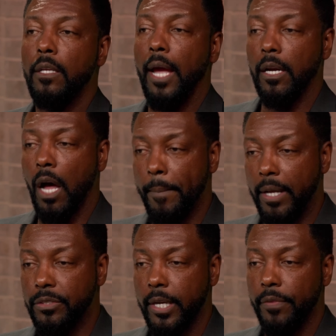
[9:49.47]
And
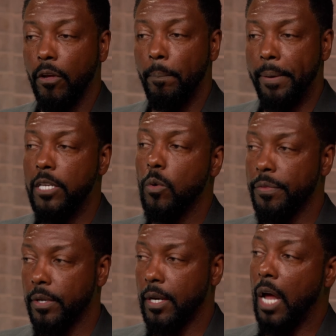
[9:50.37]
Amen said, there'll be no
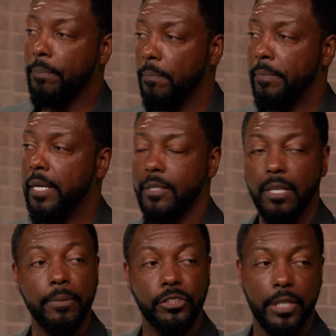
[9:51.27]
other God but me because
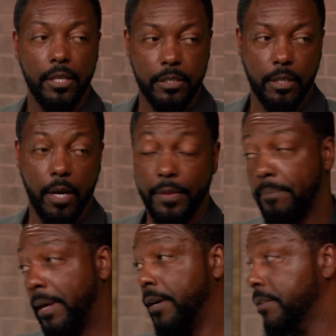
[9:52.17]
I'm a jealous God. That
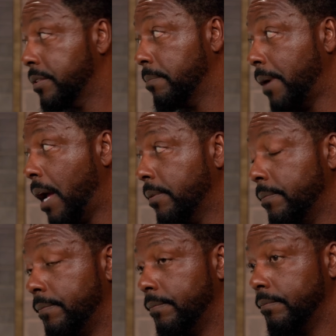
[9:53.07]
made it into the Bible,
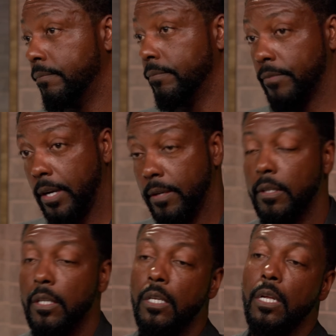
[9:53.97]
right?
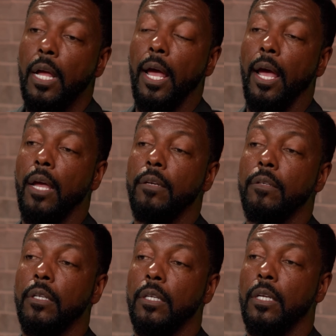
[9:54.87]

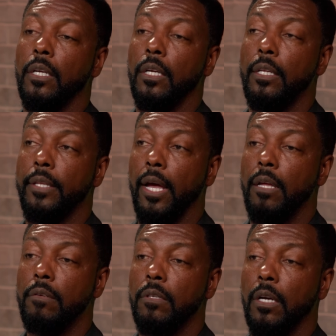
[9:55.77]
And he
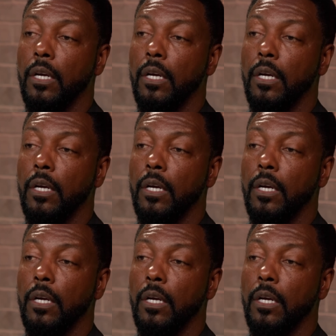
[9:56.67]
then